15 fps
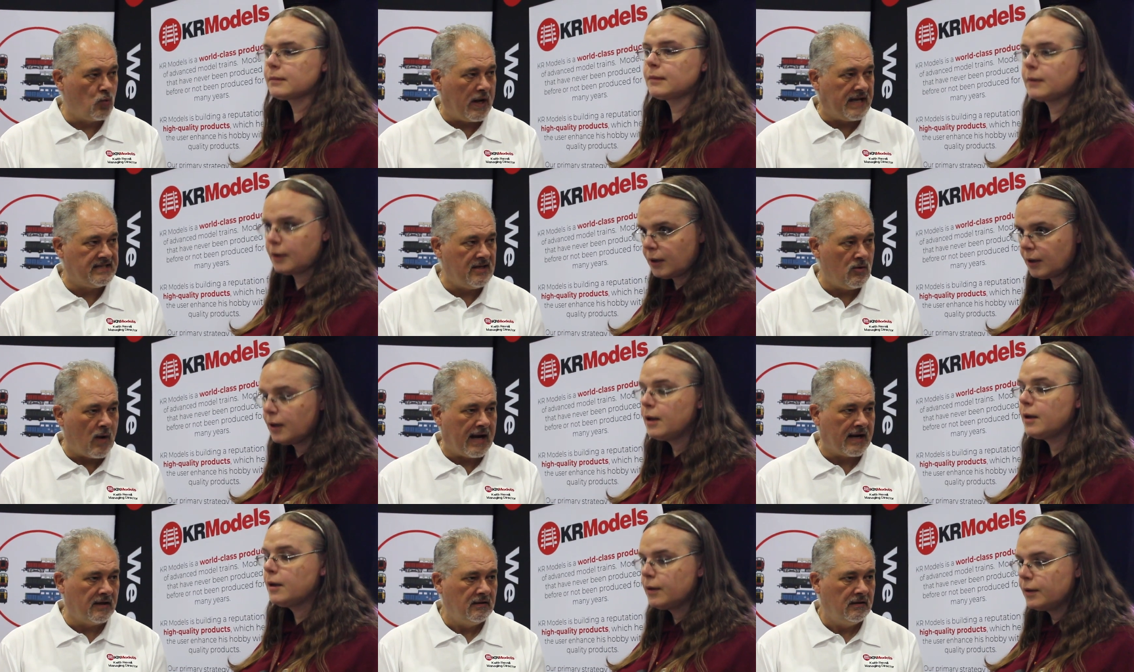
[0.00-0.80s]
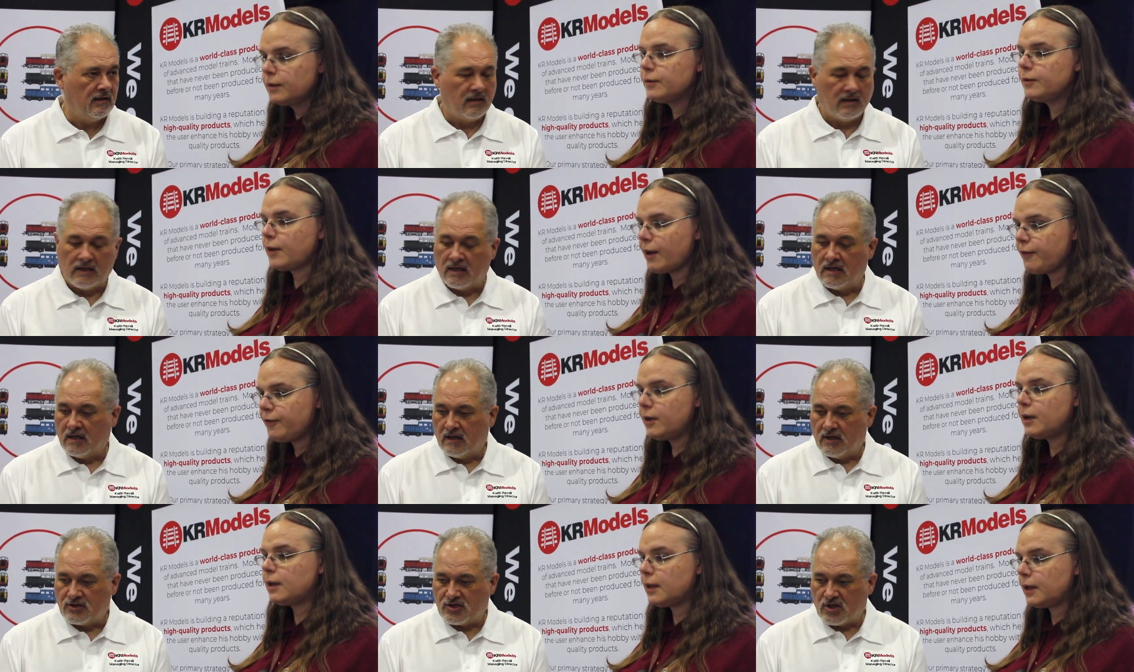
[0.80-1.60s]
Speaker 1: weighty wagon.
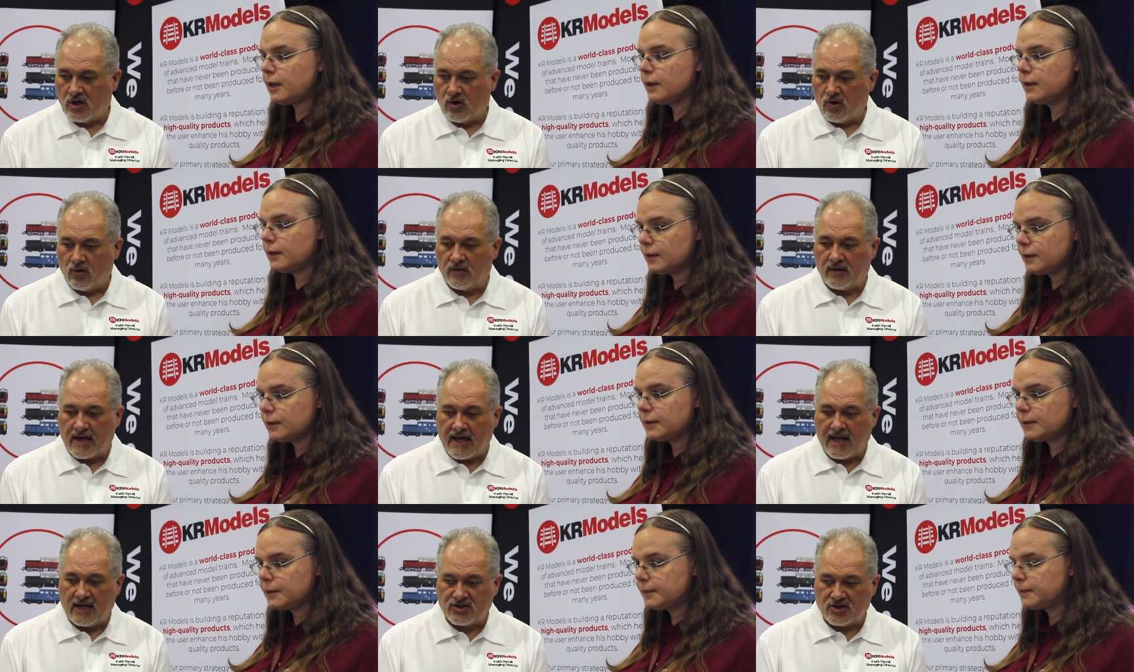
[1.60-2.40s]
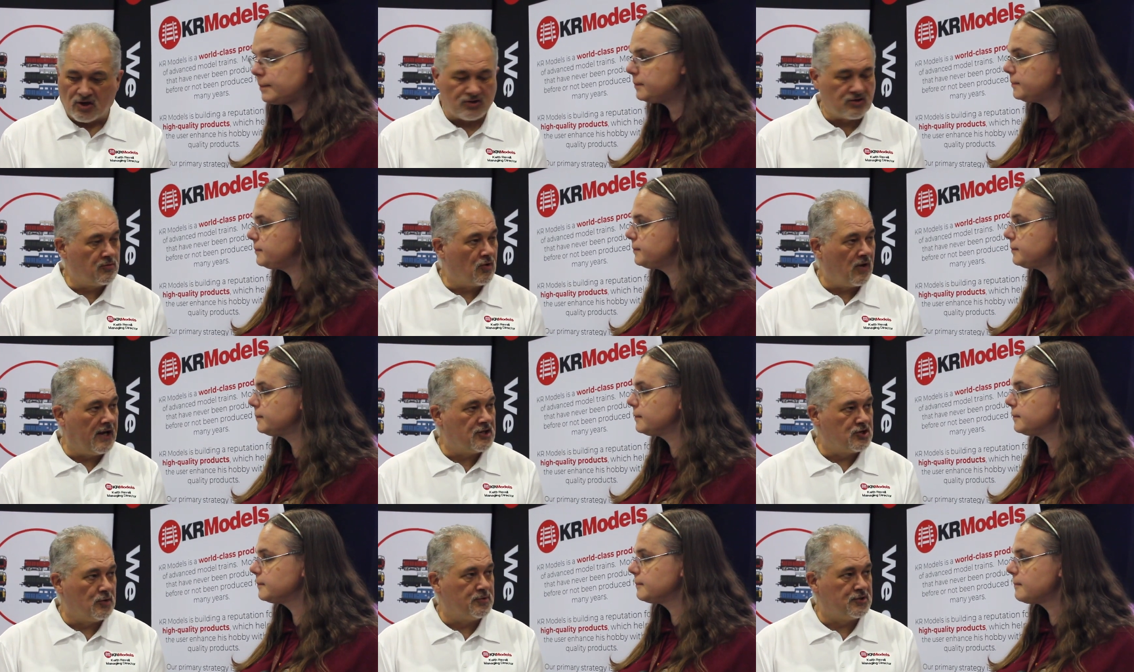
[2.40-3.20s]
Definitely. So yeah, it's got some
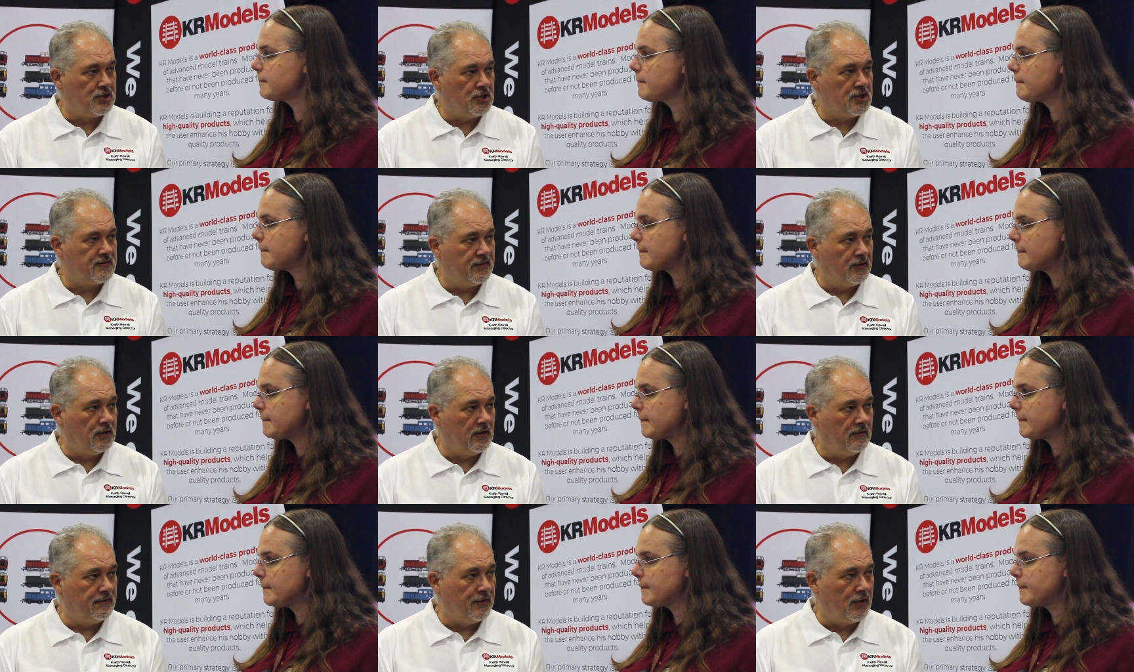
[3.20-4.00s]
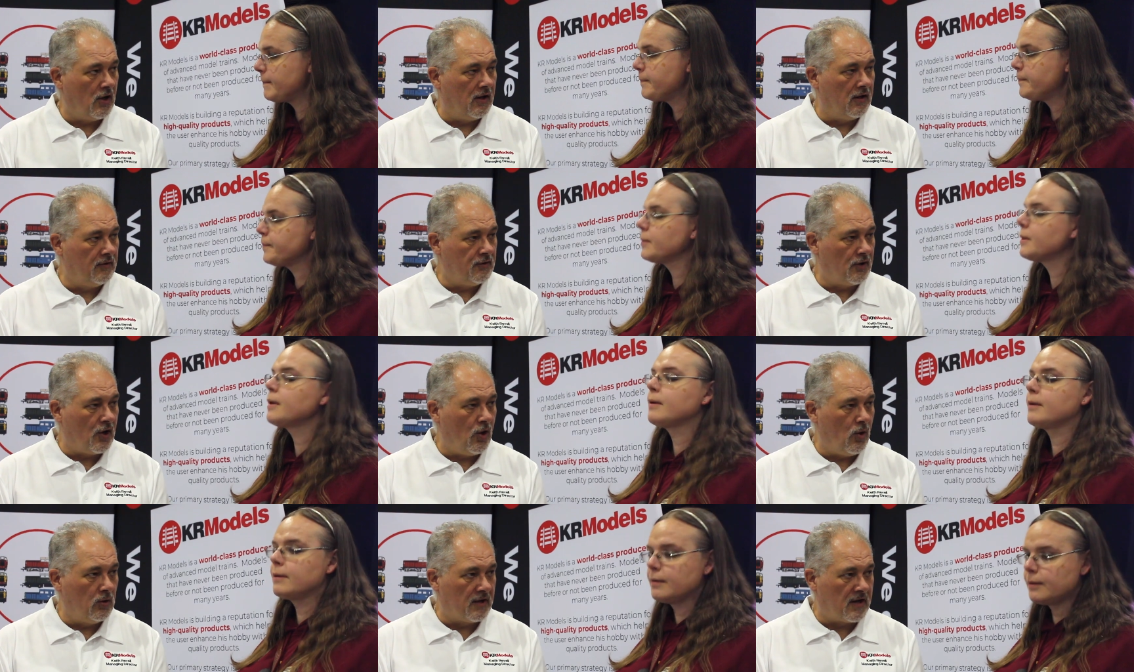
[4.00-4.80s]
great substance for
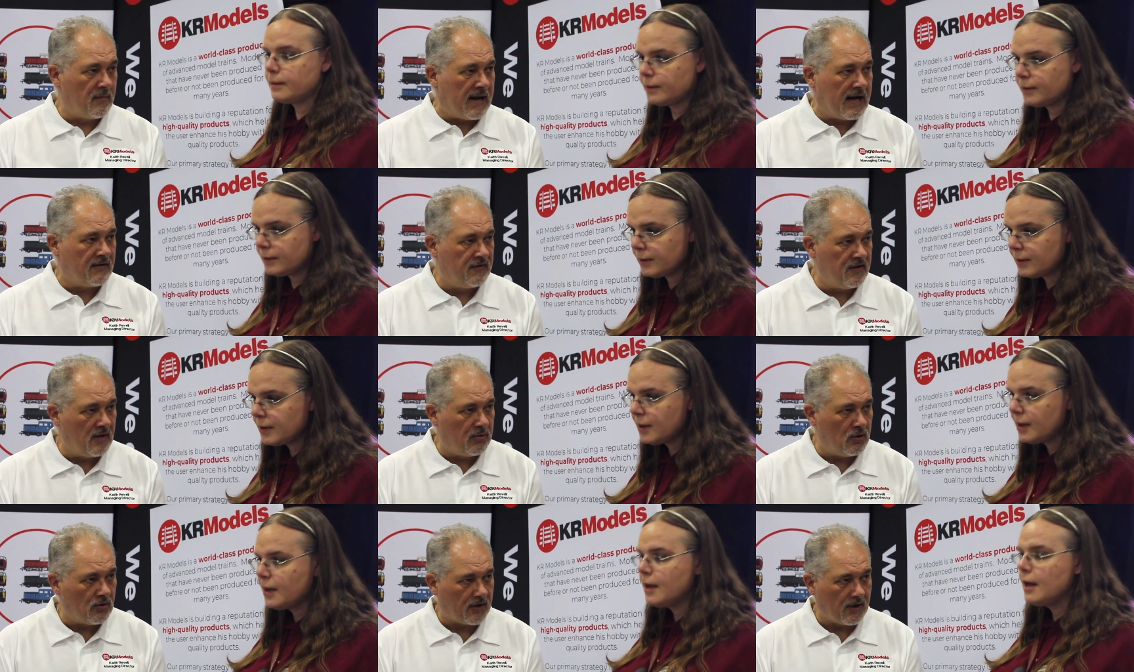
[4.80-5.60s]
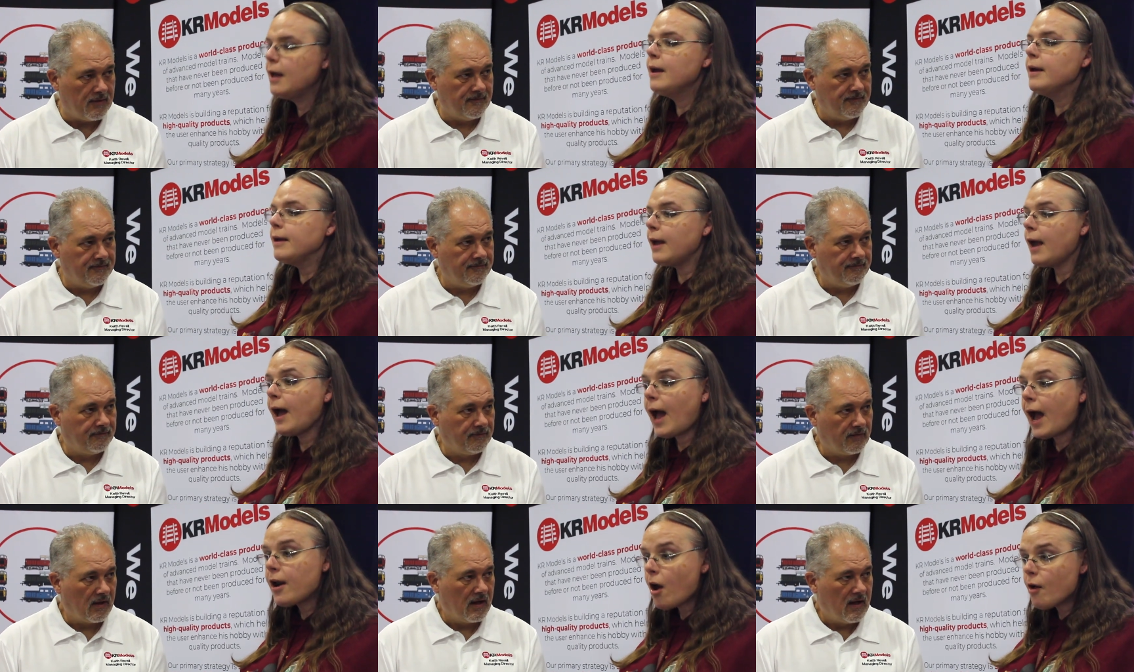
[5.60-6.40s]
not a whole lot of bang for your buck.
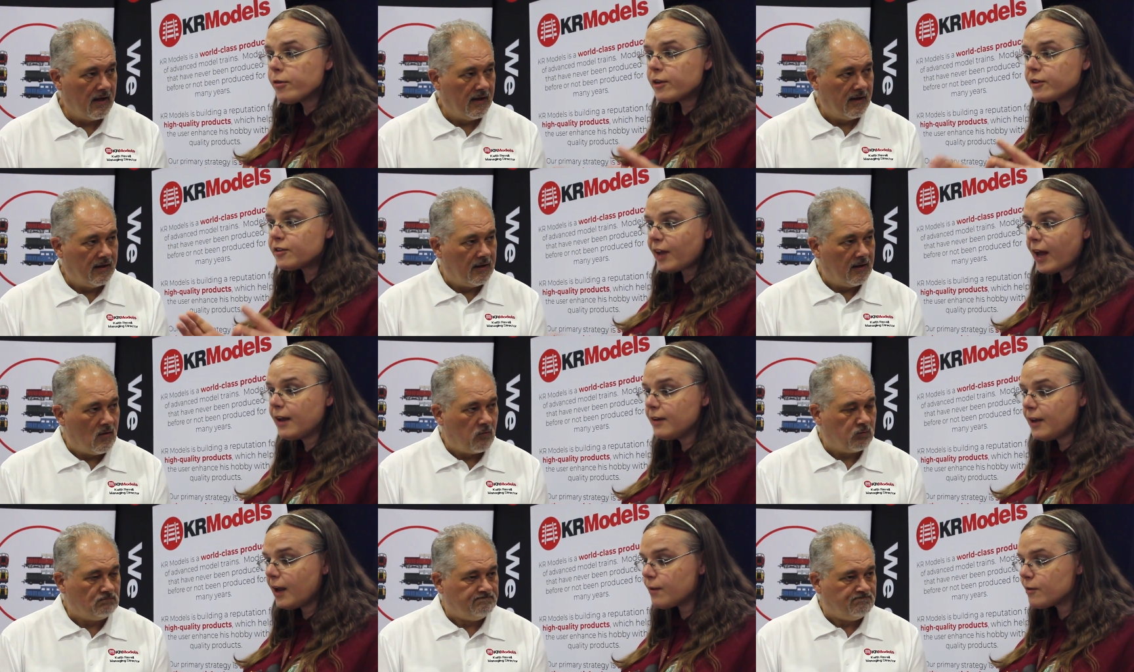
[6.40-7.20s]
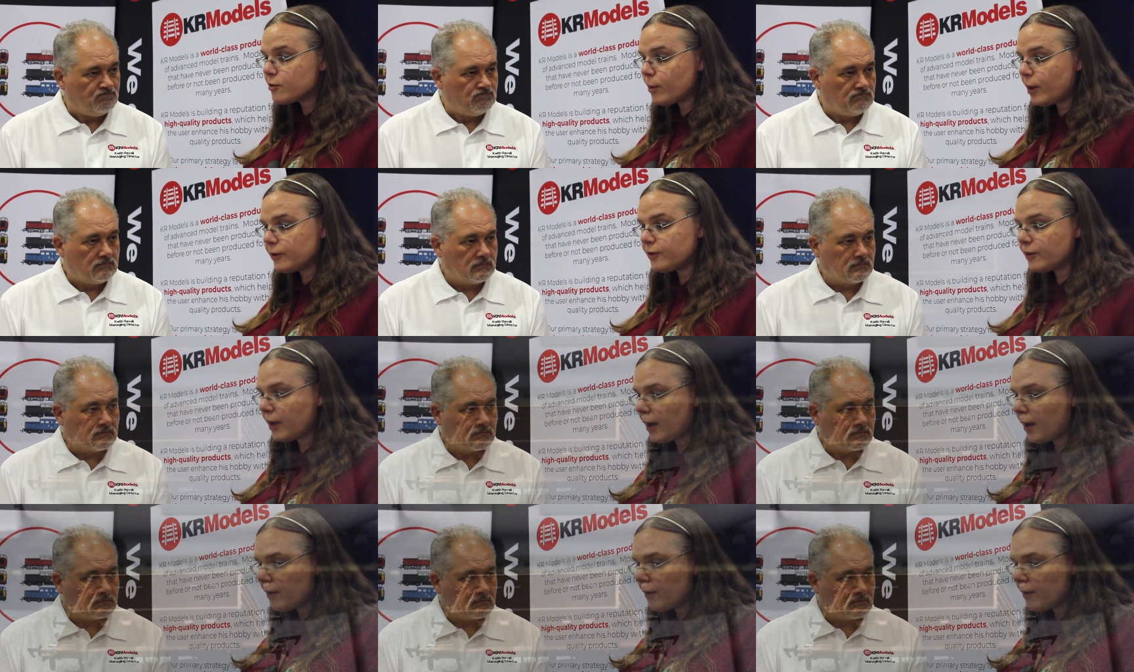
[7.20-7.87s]
Speaker 2: Yeah, and on the stand here as well today,